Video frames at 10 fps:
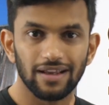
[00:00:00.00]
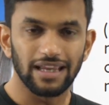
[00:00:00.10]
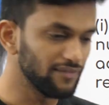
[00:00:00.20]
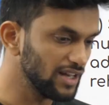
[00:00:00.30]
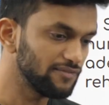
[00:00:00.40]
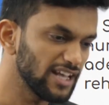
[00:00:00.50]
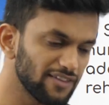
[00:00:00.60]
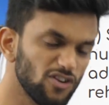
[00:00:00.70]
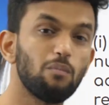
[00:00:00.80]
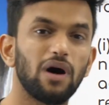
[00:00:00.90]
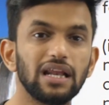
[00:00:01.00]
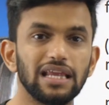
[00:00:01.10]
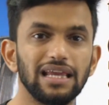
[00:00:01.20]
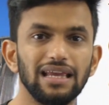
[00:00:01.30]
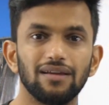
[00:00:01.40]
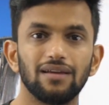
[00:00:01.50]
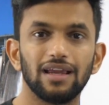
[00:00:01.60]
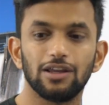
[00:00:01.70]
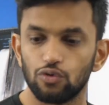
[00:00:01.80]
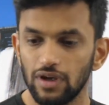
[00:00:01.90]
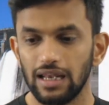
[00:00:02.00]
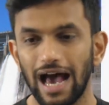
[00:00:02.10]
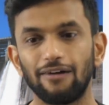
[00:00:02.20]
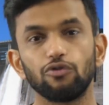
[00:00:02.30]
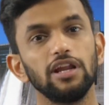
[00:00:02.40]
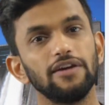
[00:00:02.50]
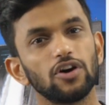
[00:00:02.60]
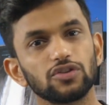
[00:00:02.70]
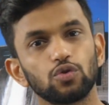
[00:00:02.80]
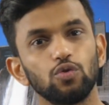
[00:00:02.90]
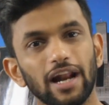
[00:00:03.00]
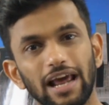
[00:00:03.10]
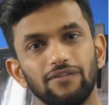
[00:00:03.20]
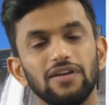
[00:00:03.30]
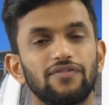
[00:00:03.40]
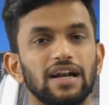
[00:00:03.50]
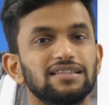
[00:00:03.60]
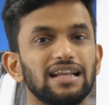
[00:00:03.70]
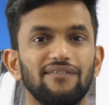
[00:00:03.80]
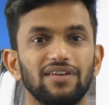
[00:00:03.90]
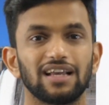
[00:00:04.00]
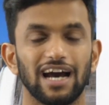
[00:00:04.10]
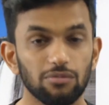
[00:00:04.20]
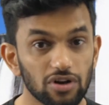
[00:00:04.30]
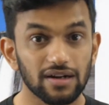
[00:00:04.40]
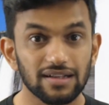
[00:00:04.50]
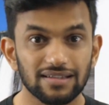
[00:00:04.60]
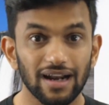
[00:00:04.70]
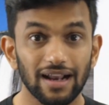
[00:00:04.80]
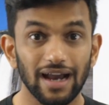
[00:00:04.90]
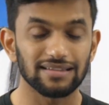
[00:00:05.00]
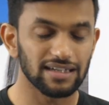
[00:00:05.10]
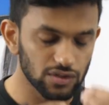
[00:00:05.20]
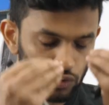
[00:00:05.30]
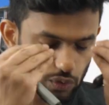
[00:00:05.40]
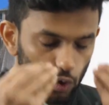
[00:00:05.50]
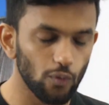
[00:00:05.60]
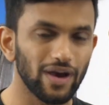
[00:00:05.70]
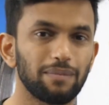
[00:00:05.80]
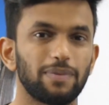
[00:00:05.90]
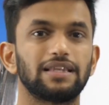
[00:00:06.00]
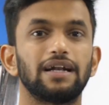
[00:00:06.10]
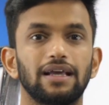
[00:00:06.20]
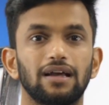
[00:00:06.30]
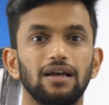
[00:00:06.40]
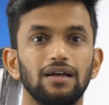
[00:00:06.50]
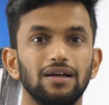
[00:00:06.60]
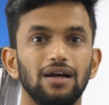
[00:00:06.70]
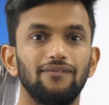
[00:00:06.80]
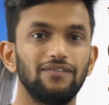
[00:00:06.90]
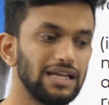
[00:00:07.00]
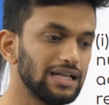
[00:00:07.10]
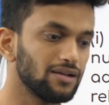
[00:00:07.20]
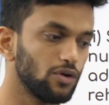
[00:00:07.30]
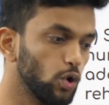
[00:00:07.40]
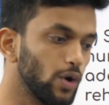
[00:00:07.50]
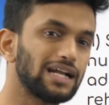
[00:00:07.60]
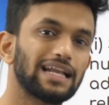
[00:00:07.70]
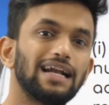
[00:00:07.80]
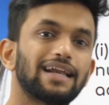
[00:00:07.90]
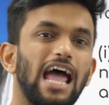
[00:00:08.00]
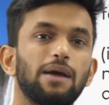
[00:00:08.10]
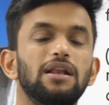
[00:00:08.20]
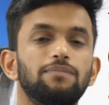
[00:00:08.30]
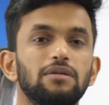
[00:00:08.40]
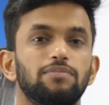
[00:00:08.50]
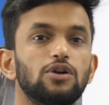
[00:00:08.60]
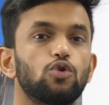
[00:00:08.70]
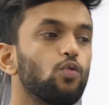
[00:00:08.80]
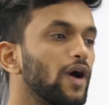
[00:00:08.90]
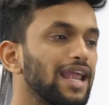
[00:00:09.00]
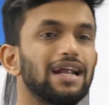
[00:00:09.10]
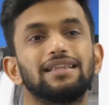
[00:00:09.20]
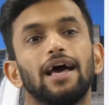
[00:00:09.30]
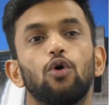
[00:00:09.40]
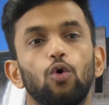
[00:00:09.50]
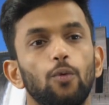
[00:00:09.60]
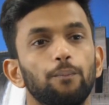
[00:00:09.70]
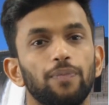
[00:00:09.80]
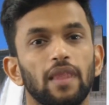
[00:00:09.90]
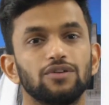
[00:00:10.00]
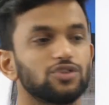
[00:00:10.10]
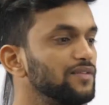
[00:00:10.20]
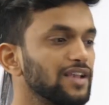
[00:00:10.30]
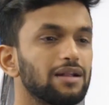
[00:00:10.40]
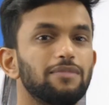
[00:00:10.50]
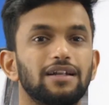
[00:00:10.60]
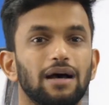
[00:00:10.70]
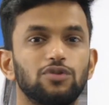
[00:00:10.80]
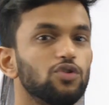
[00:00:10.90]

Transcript: Even if they give you money, you will have to leave your school and every friends and everything. Are you able to understand, guys? It is so very pathetic. We go and tell tribal people to vacate their home so that we can build dams.